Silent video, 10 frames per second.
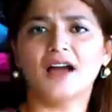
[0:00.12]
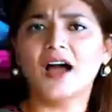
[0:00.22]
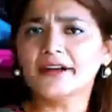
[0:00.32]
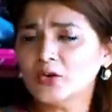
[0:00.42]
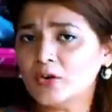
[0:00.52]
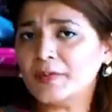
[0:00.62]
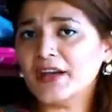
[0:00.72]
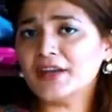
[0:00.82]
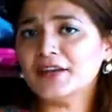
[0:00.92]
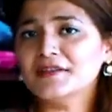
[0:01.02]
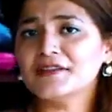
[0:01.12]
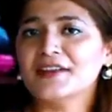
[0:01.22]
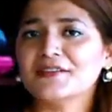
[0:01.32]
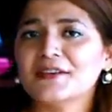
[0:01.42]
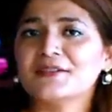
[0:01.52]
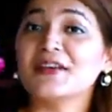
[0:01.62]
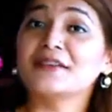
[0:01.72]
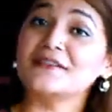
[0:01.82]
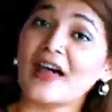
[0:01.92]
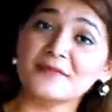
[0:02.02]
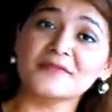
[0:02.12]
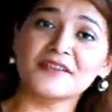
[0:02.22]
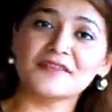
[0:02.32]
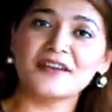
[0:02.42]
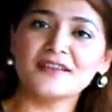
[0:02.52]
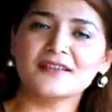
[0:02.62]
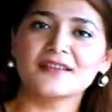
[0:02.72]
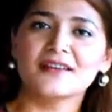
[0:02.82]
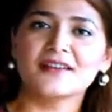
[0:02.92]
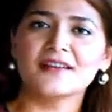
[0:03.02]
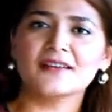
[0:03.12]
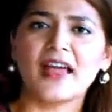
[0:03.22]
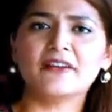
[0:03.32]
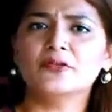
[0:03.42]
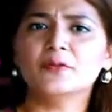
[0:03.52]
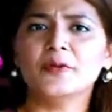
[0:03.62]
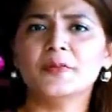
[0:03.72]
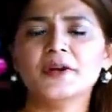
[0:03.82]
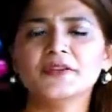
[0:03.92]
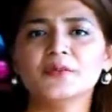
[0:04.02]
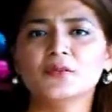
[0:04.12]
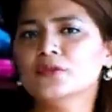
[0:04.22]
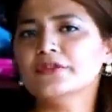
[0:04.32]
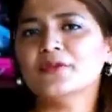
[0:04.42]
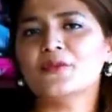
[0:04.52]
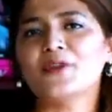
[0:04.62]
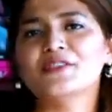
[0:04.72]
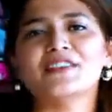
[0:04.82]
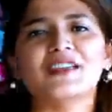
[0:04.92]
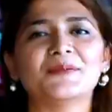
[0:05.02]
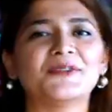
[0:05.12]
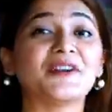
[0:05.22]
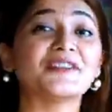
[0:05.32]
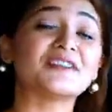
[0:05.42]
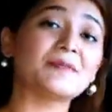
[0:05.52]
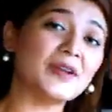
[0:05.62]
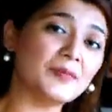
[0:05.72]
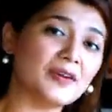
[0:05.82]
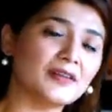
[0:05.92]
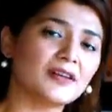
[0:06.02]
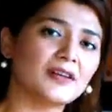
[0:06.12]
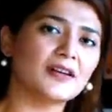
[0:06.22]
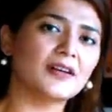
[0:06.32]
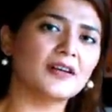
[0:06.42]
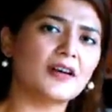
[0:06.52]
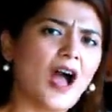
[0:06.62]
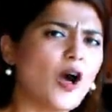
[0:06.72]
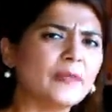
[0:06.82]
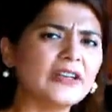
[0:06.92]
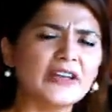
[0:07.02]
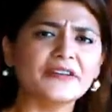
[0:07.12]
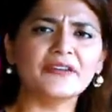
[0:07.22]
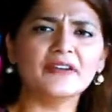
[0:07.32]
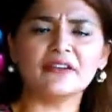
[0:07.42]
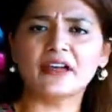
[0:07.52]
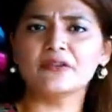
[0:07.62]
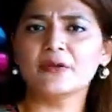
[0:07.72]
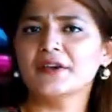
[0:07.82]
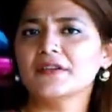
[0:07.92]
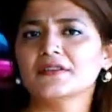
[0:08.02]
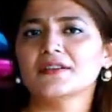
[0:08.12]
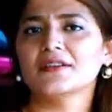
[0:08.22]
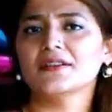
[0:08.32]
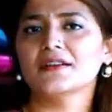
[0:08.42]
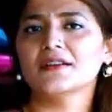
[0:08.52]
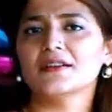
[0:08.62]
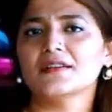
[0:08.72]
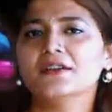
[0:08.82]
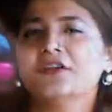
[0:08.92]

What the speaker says: Are you appearing in CSS exams this year? Have you prepared the most important themes for essay paper? How many essays have you written? The